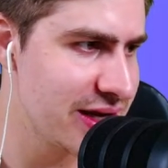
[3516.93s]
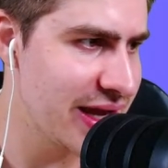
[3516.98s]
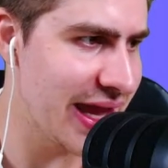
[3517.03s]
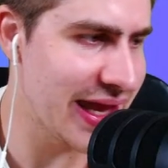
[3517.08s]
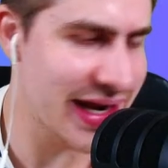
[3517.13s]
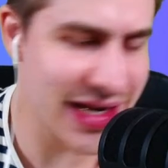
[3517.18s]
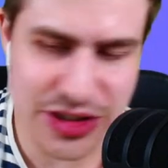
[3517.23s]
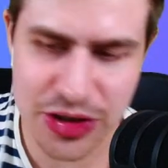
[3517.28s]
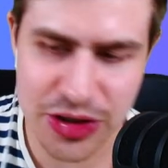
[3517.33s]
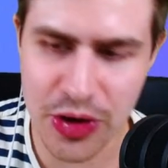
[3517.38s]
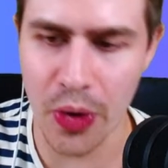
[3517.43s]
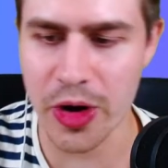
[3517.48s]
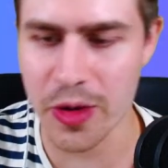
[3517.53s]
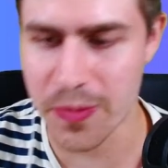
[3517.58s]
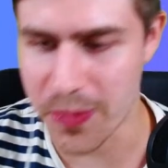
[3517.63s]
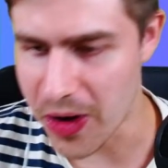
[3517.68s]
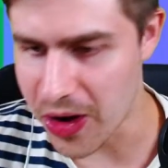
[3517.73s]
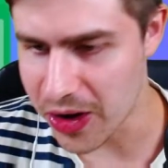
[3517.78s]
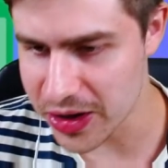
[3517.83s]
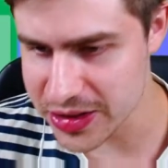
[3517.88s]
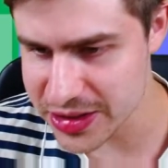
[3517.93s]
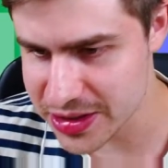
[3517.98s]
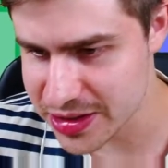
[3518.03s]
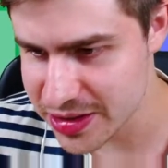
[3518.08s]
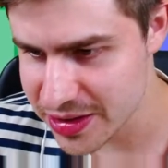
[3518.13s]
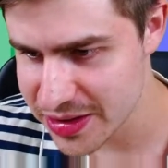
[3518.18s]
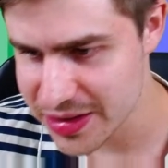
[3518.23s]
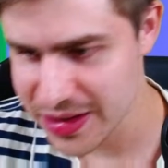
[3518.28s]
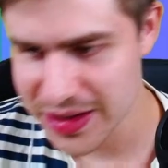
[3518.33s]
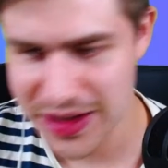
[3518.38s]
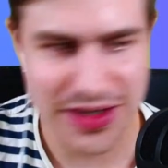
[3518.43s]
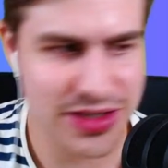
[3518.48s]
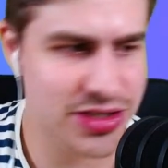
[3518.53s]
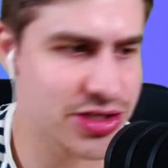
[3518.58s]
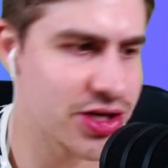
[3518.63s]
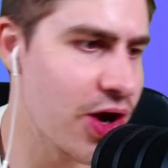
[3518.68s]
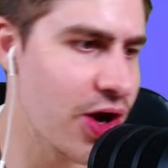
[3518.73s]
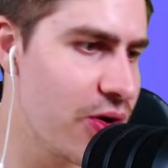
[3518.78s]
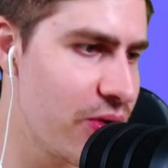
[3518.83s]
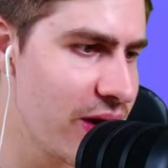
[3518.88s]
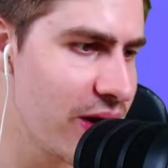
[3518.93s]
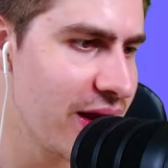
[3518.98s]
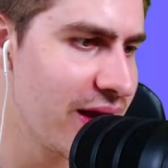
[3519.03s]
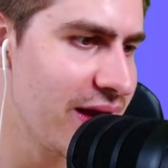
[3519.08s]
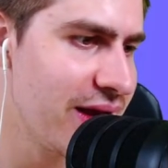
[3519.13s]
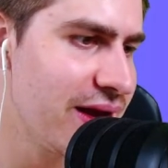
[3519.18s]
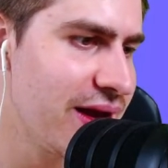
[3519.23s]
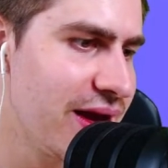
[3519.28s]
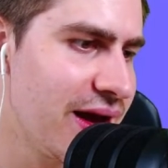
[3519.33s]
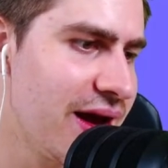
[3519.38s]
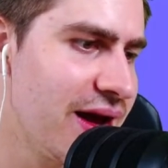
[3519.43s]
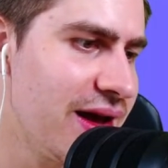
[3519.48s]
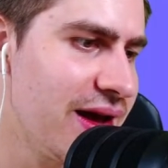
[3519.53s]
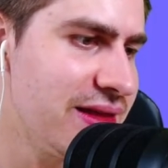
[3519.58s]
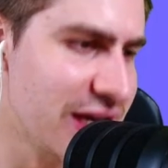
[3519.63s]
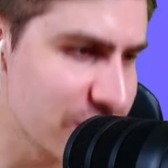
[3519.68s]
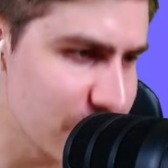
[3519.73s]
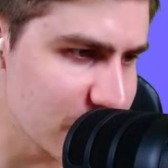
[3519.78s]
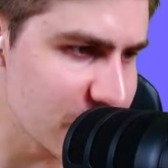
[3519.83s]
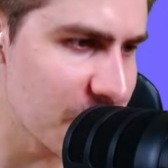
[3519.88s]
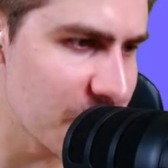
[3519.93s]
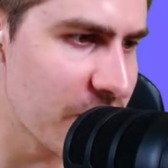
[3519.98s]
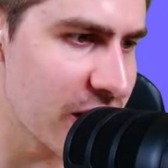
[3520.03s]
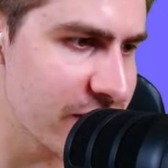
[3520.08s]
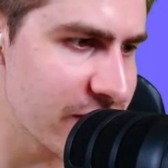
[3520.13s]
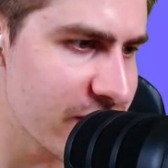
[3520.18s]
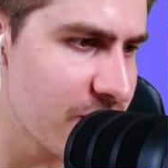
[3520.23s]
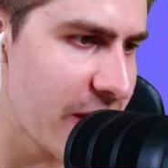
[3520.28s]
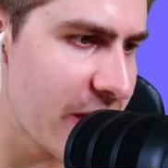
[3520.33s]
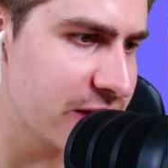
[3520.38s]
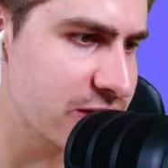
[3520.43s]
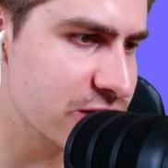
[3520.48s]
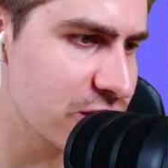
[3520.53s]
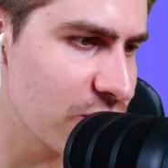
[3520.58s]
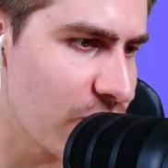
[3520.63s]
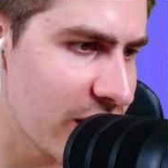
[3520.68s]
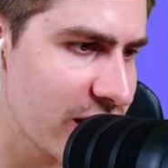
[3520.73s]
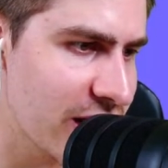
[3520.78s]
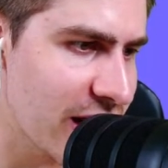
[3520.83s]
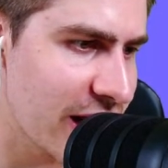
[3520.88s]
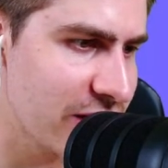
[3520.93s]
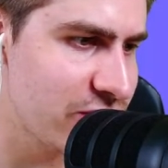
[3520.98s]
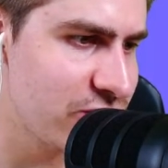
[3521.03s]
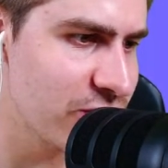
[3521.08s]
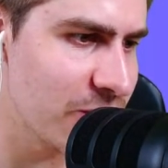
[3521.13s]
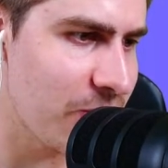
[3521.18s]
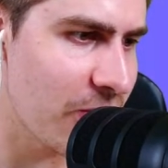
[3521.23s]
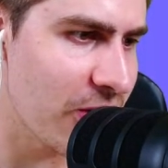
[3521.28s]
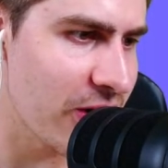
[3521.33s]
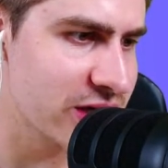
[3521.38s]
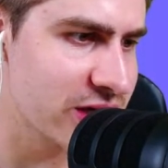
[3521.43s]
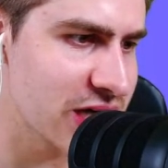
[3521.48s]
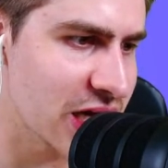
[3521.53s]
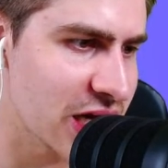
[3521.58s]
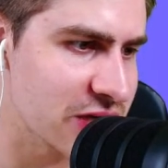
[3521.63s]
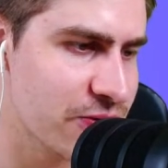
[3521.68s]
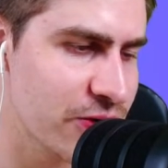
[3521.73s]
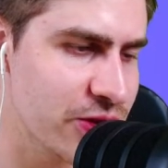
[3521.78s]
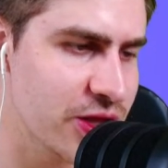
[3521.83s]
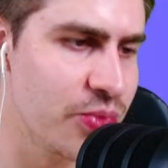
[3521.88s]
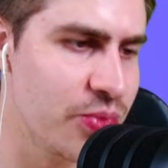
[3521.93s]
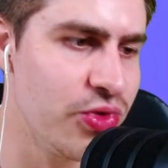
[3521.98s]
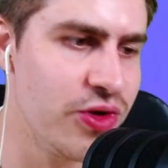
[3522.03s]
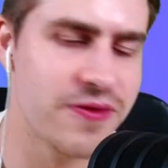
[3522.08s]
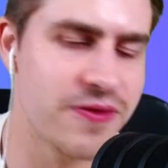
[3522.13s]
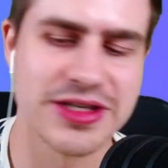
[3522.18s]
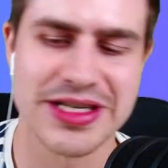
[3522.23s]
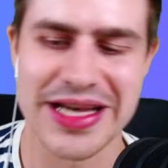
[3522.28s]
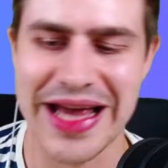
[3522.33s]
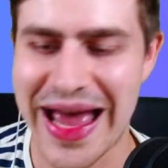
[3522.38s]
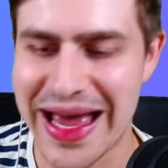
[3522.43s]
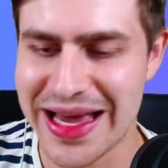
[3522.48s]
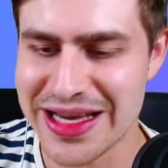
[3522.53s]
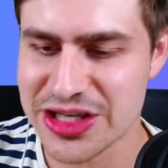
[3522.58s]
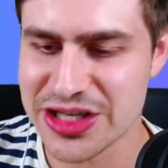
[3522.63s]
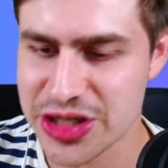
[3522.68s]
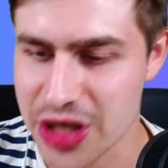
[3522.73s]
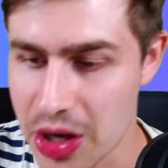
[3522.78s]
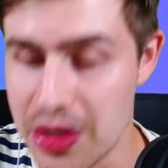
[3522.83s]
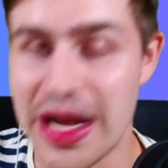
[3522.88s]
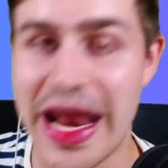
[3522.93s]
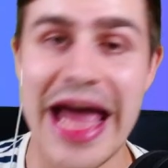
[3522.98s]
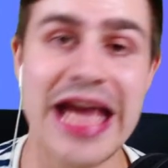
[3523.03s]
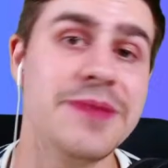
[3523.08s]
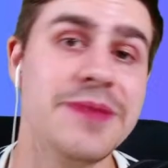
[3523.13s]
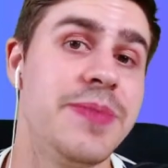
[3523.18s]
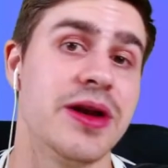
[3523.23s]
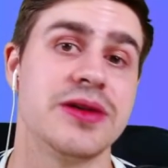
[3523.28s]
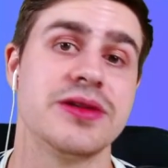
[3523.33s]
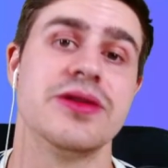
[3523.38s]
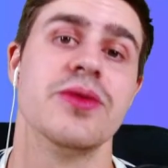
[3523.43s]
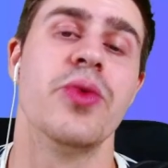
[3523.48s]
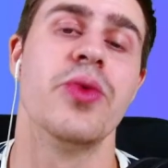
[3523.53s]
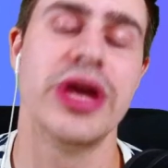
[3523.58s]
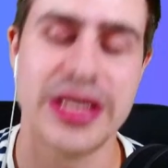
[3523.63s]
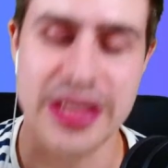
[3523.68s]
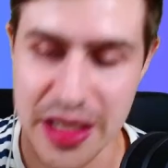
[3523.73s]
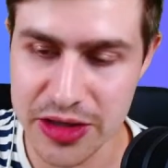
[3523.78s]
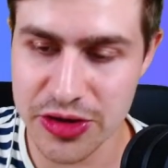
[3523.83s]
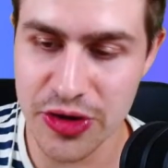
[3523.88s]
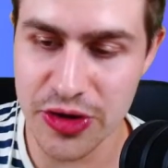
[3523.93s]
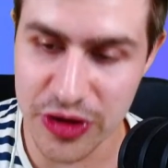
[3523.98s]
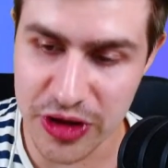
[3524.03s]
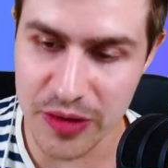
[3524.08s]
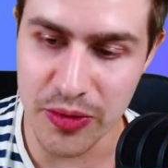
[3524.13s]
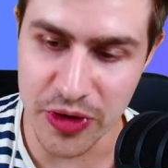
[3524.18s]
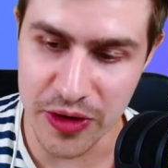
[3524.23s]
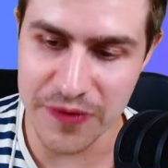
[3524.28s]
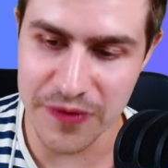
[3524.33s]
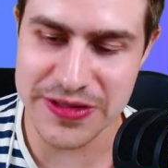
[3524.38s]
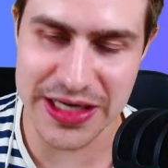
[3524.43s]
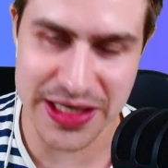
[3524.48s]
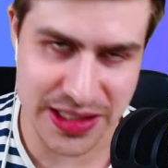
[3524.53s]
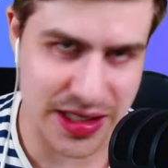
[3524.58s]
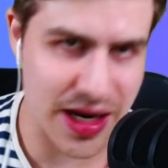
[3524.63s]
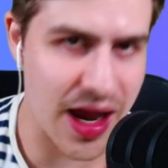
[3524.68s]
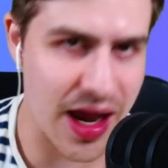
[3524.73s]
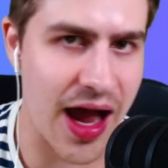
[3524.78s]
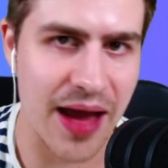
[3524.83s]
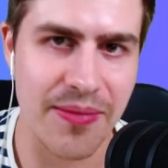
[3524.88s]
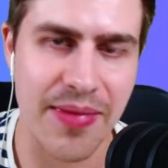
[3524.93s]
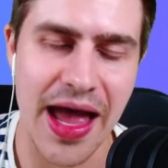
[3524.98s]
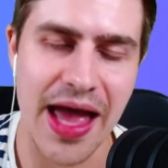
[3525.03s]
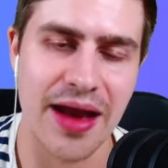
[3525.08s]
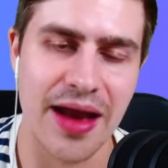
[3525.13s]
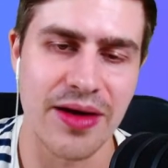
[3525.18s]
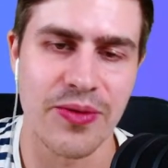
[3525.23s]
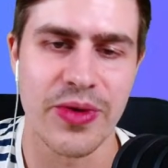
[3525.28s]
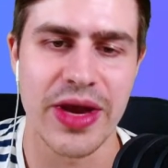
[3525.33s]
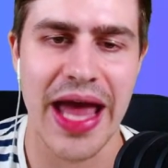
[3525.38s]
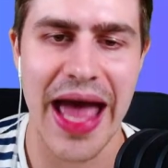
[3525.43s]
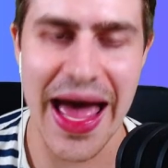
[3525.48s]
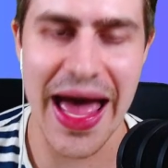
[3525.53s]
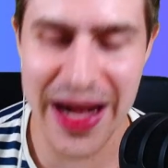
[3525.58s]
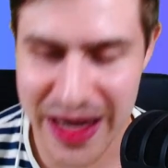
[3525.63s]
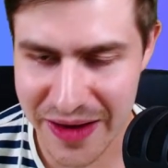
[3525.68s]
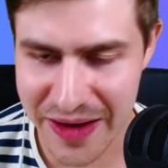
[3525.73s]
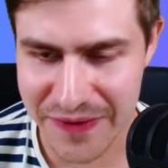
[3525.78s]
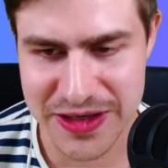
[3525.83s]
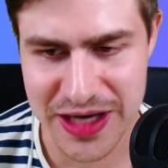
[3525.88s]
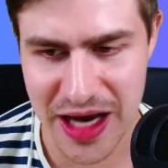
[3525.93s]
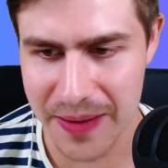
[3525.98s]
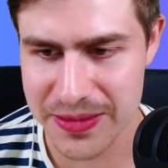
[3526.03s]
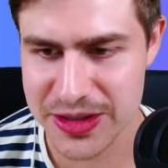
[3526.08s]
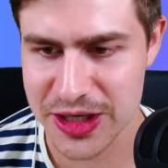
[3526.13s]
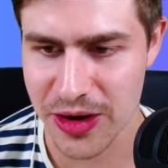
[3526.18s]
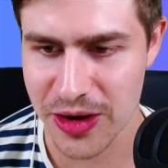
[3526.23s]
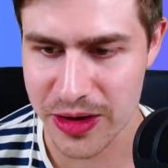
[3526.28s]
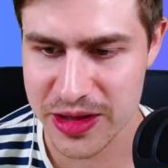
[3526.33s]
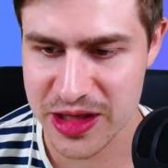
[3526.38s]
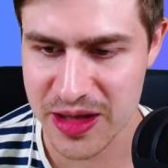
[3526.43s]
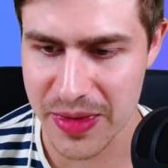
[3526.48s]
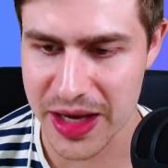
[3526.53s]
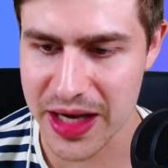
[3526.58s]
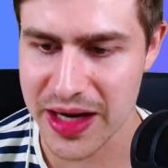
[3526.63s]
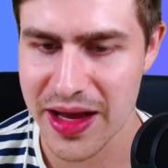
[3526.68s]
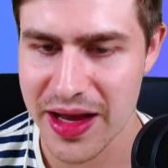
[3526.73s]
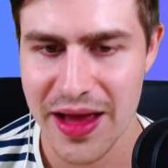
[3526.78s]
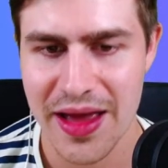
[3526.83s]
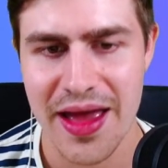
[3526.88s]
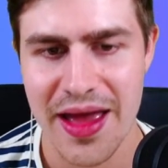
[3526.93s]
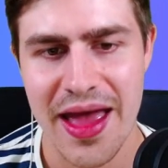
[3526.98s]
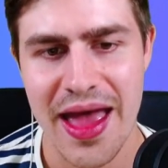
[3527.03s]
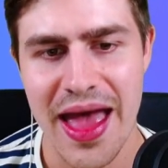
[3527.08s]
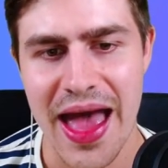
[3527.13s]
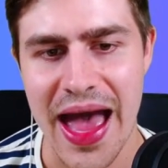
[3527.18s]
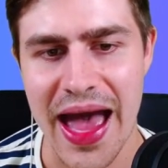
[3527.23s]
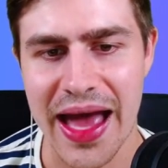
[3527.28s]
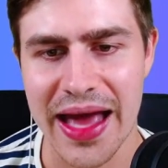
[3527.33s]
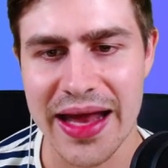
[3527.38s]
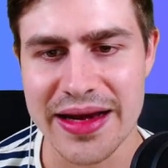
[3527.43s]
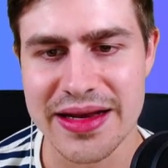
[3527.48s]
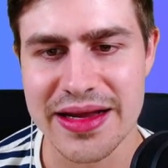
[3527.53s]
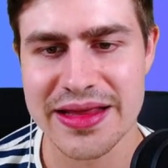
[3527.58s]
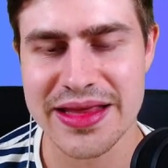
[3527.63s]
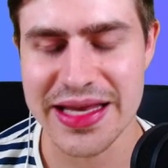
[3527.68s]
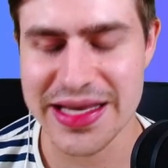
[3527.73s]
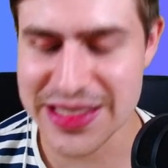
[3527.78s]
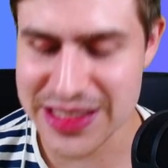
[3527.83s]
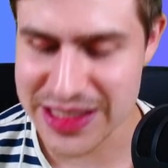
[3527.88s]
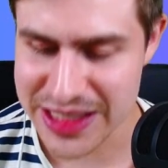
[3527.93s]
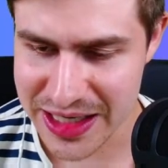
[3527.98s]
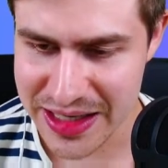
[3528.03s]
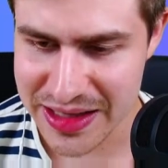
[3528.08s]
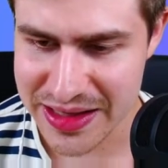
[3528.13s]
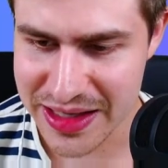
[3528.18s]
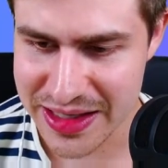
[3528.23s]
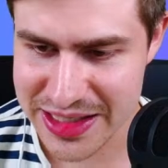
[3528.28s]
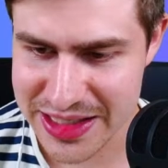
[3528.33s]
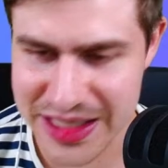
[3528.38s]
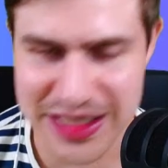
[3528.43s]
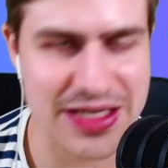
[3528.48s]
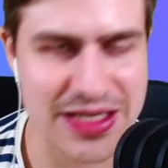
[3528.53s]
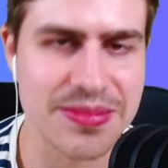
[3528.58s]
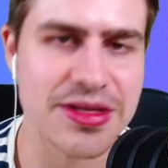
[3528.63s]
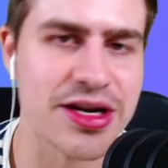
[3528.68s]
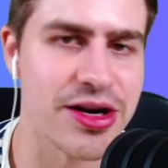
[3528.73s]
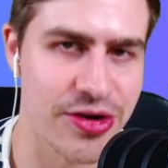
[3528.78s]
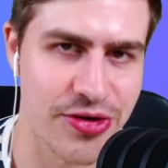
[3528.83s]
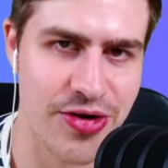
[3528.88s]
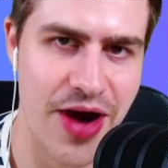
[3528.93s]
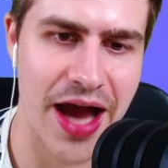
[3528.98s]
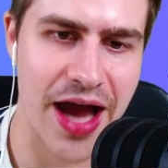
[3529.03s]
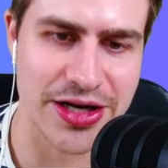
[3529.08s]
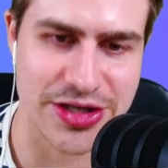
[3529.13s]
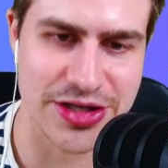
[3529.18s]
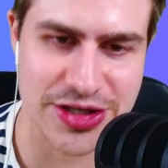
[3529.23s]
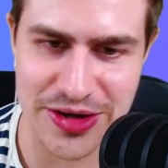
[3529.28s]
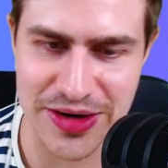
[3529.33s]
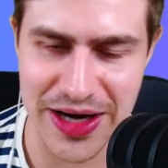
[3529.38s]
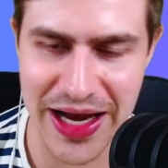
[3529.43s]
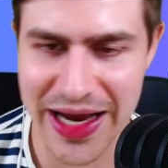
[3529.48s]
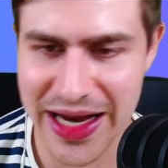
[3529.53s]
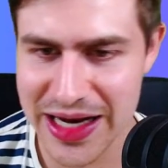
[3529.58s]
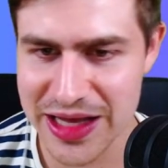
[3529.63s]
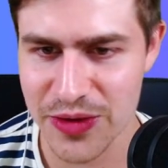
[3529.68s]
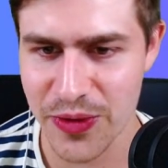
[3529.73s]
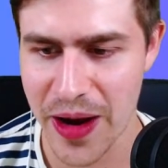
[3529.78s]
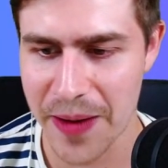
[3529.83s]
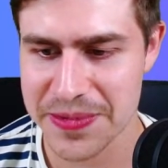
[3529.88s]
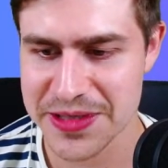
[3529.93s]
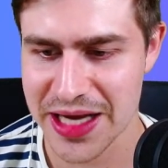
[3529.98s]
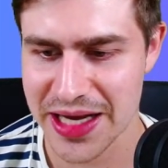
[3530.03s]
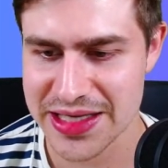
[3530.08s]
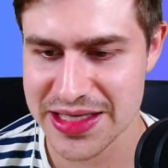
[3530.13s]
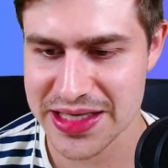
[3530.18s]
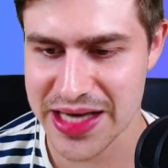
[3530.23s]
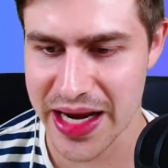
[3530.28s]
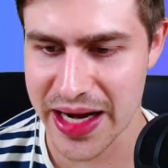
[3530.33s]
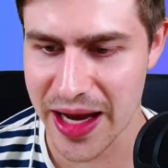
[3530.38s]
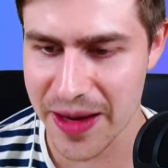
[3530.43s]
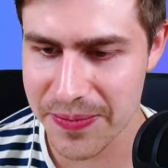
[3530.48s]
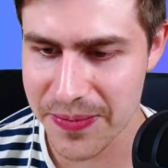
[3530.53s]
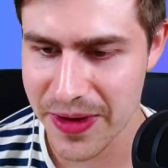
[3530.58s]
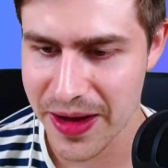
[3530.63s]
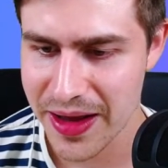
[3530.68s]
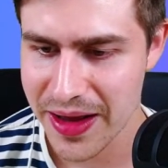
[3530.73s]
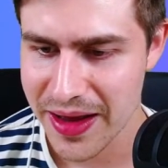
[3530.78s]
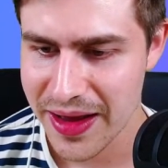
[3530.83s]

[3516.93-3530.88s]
It is 1:15, so this was a bit of a mental one. I do apologize for doing the moves so late, but we did do the moves in time, and we had enough time to lock them in, and the system didn't crash. So luckily the website stayed up.